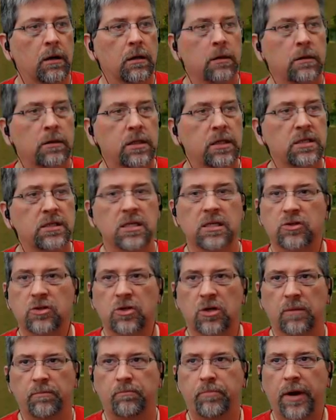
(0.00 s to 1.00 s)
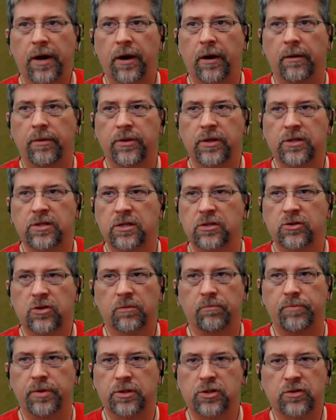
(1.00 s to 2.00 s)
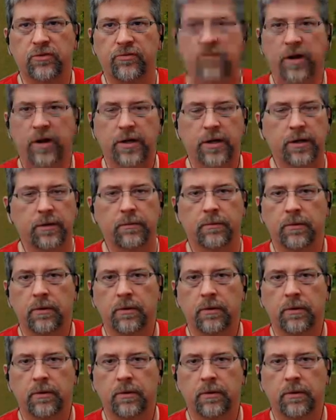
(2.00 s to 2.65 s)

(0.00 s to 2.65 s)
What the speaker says: These things are a bear. These things are a bitch to fight in.